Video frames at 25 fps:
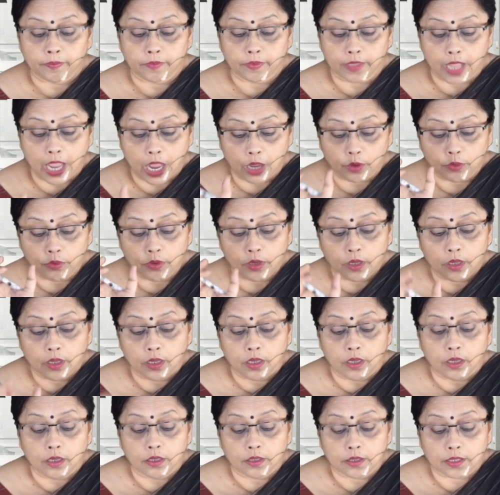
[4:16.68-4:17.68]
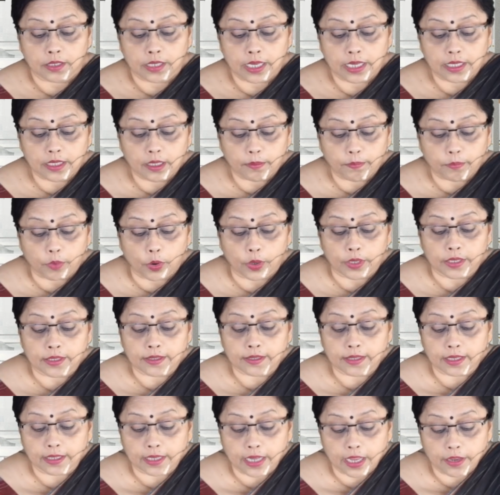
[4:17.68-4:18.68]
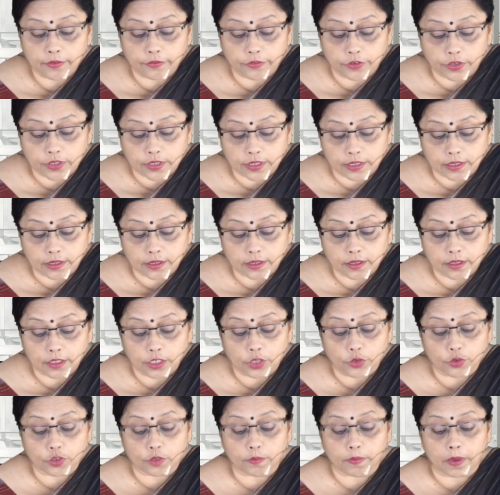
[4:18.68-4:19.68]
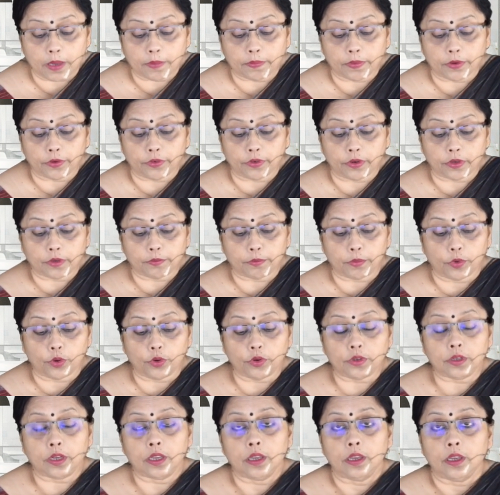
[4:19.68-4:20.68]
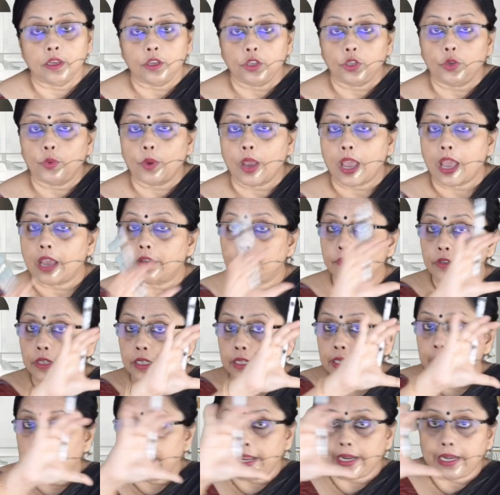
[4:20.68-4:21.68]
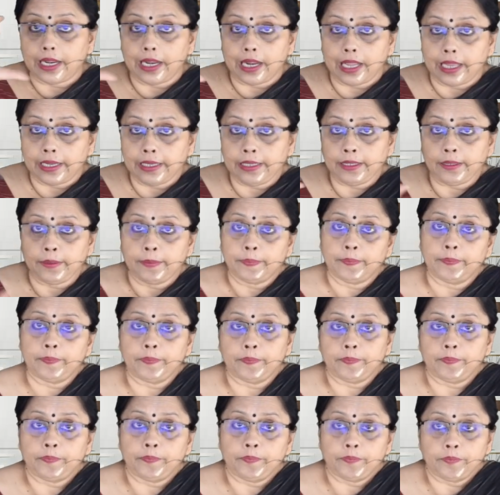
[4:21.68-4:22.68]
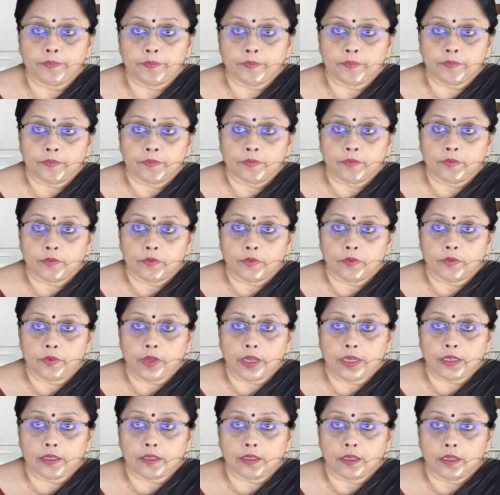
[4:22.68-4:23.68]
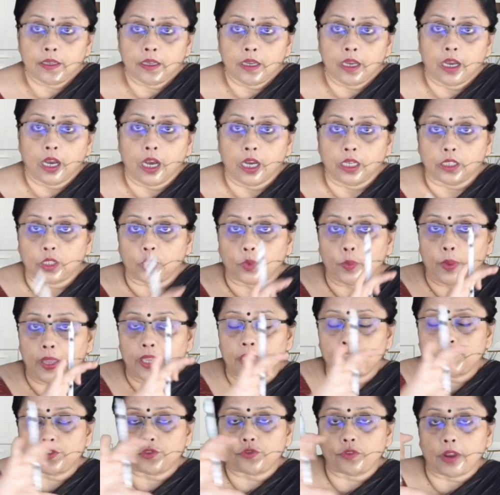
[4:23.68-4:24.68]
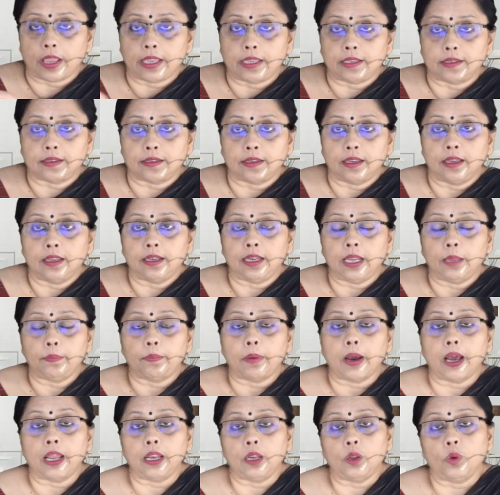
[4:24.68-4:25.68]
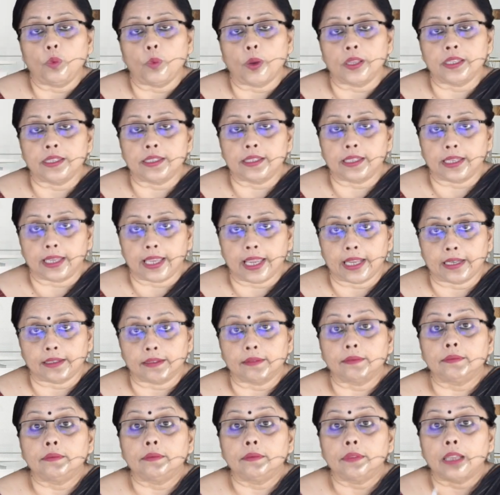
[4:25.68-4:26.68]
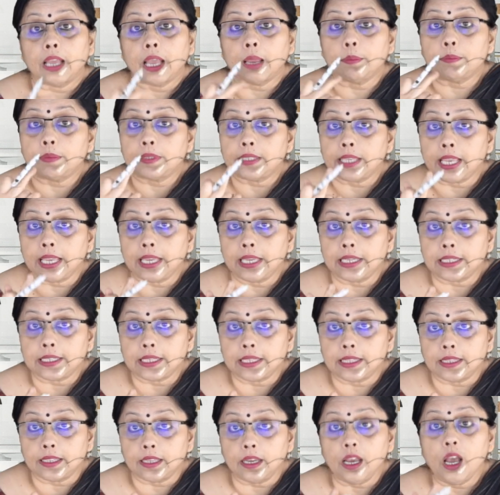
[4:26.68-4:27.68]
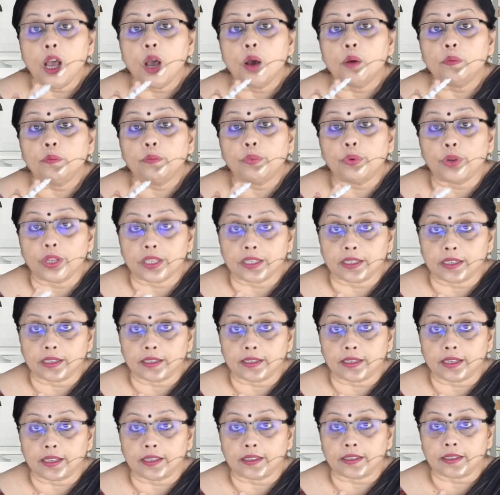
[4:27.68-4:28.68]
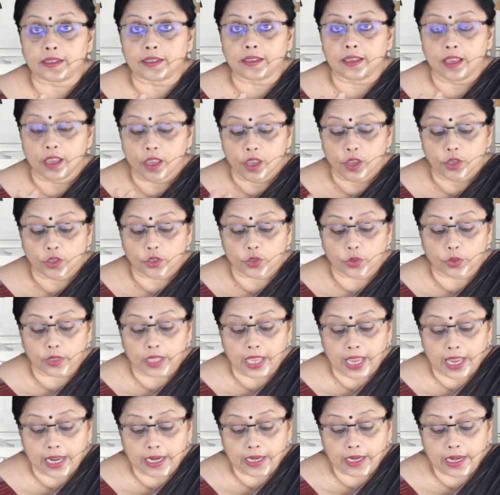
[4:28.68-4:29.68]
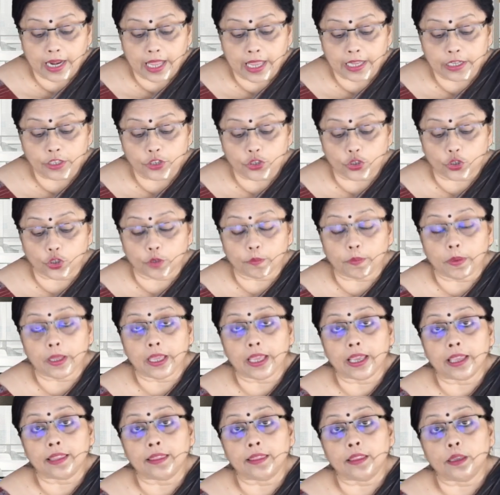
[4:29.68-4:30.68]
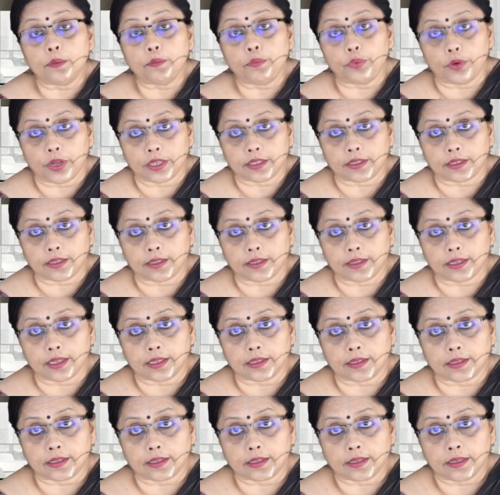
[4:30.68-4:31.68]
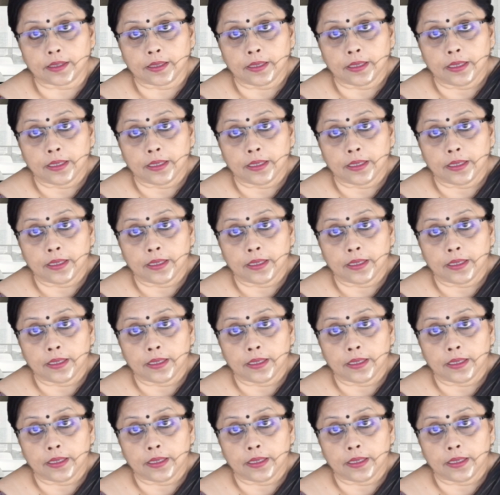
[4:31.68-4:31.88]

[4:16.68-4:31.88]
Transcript: Now see the points that I have written. Newspaper report, you have a headline, right? Earthquake strikes Nepal once again. I'm saying it in the present tense. So the headline should be in the present tense.